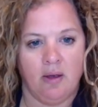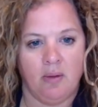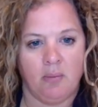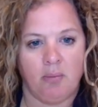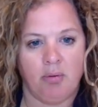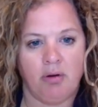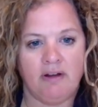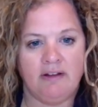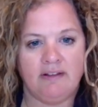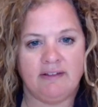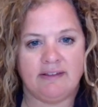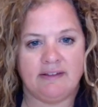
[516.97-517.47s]

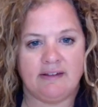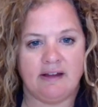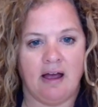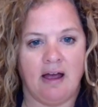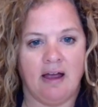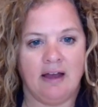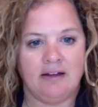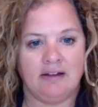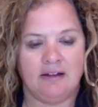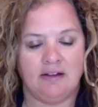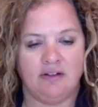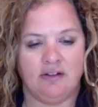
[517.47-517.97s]
Prince
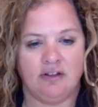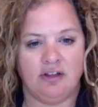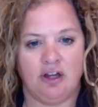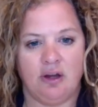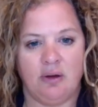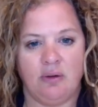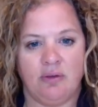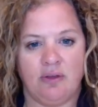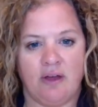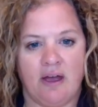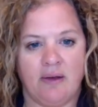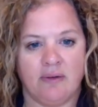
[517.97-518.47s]
died in
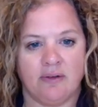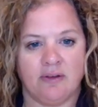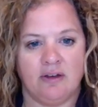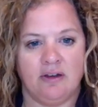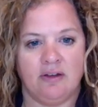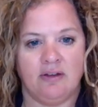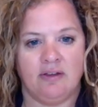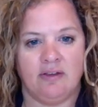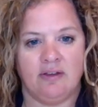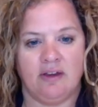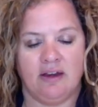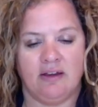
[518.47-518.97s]

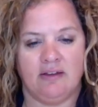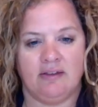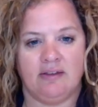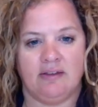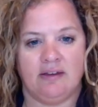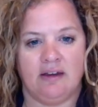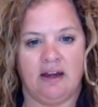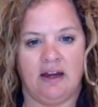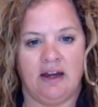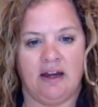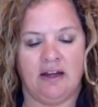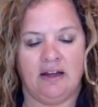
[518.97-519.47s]

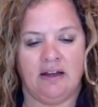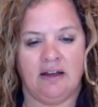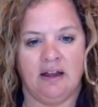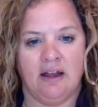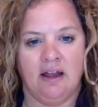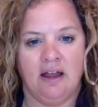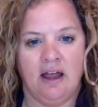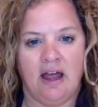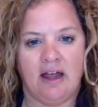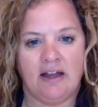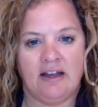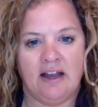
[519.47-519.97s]
2016
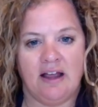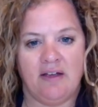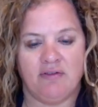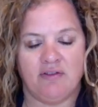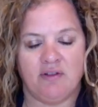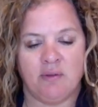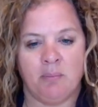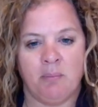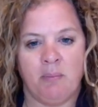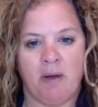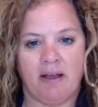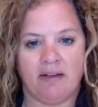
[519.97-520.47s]
and
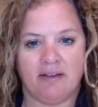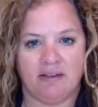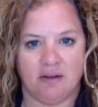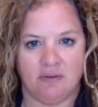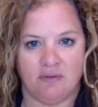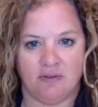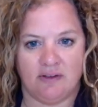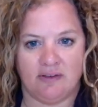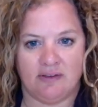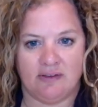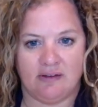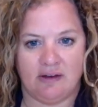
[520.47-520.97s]
left a
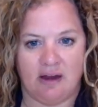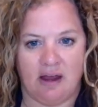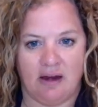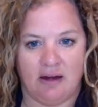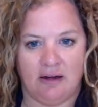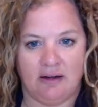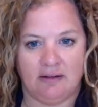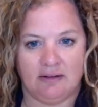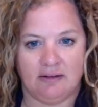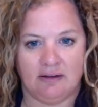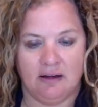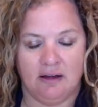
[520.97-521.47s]
massive
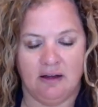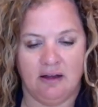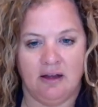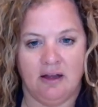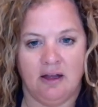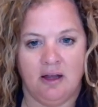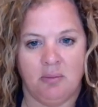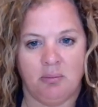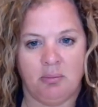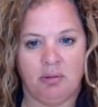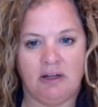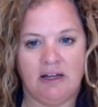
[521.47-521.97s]
estate,
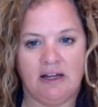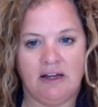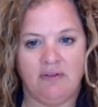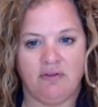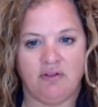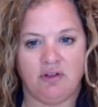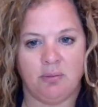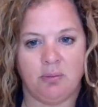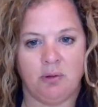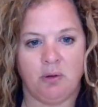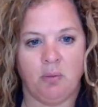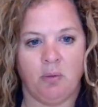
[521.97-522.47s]

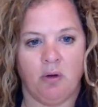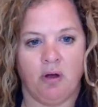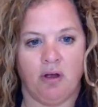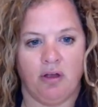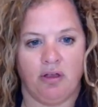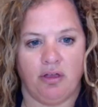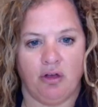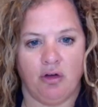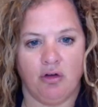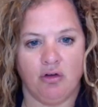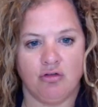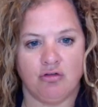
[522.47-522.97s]
believed to be
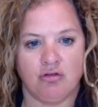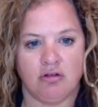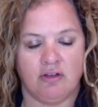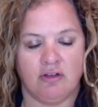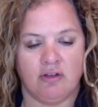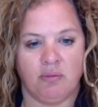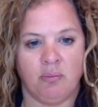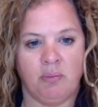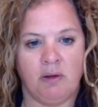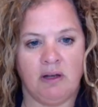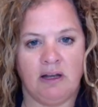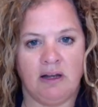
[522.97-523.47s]
worth hundreds
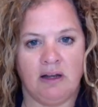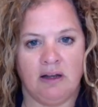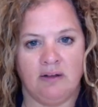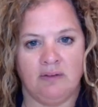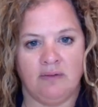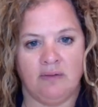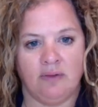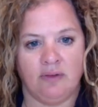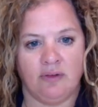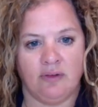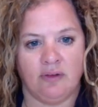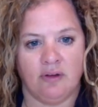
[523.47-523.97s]
of
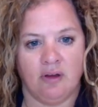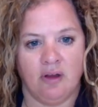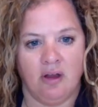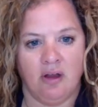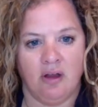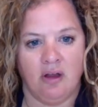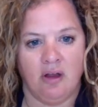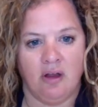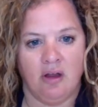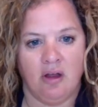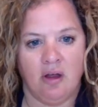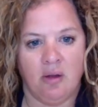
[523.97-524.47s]
millions,
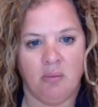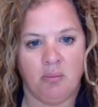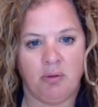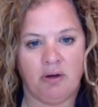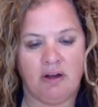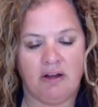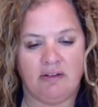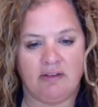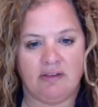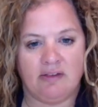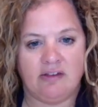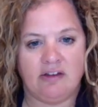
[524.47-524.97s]
but
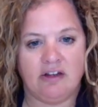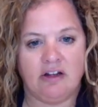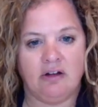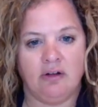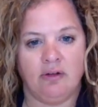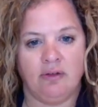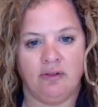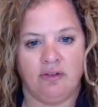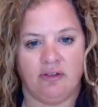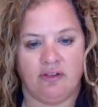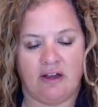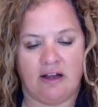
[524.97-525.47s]
it's
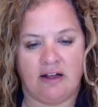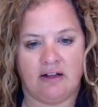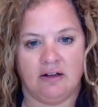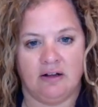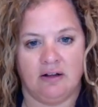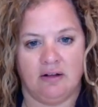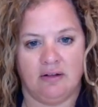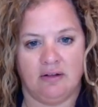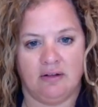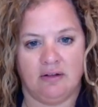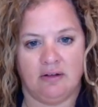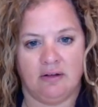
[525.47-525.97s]
still
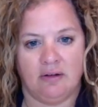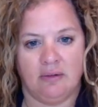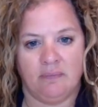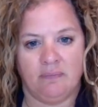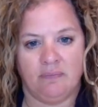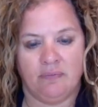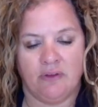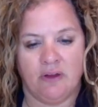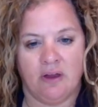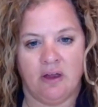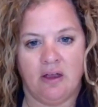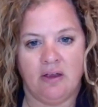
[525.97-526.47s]
unsettled,
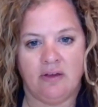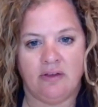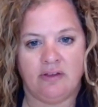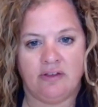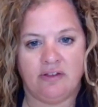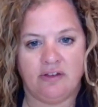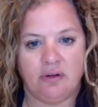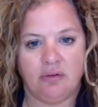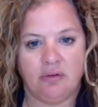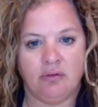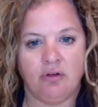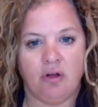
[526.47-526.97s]

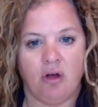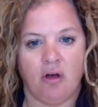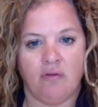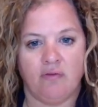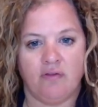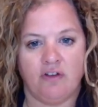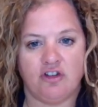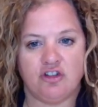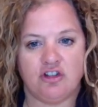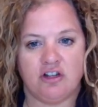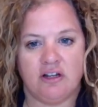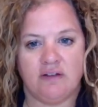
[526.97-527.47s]
still not
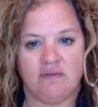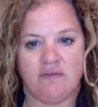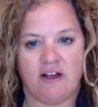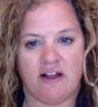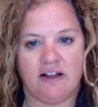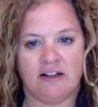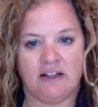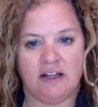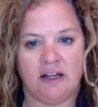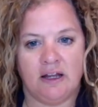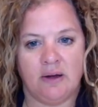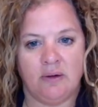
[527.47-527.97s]
officially
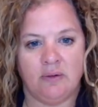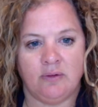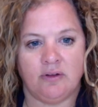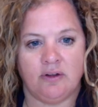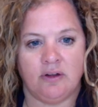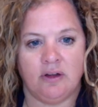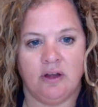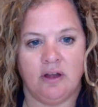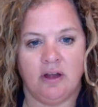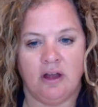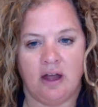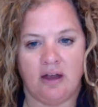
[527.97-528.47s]
valued,
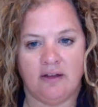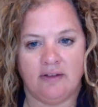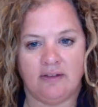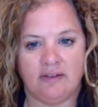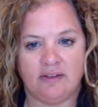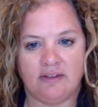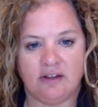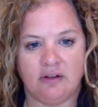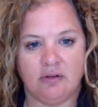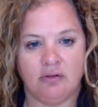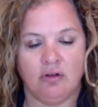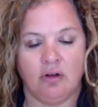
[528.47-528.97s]
and
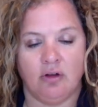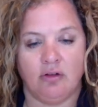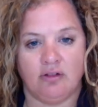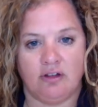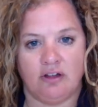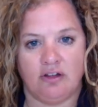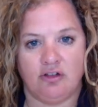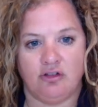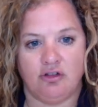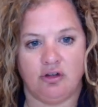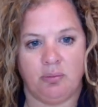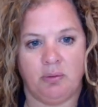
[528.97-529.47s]
still not
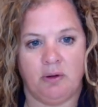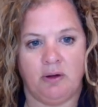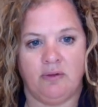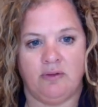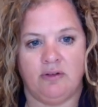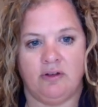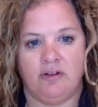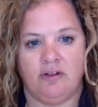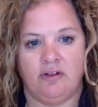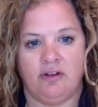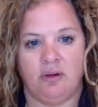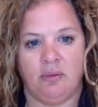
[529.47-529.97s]

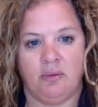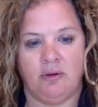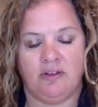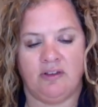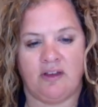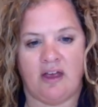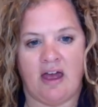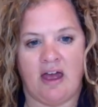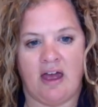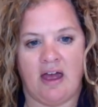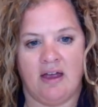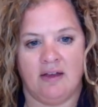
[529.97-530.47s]
distributed to his
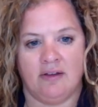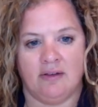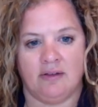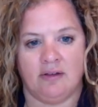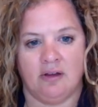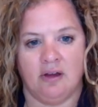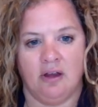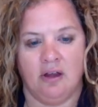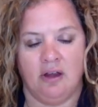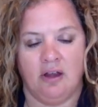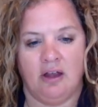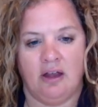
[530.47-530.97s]

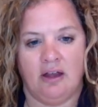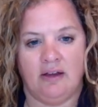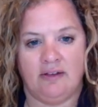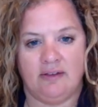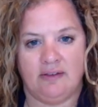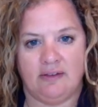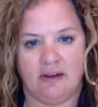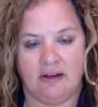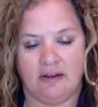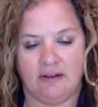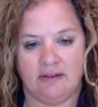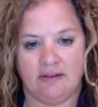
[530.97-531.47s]
heirs, his
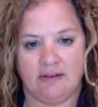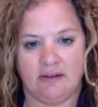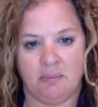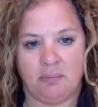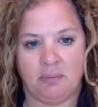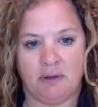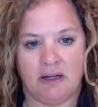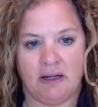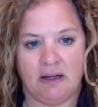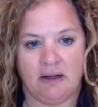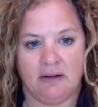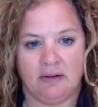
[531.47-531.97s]
6
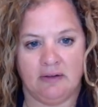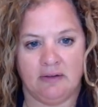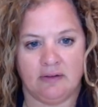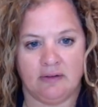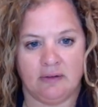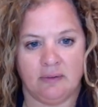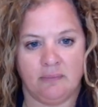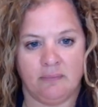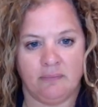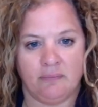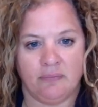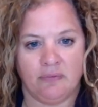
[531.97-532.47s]

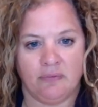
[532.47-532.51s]
siblings.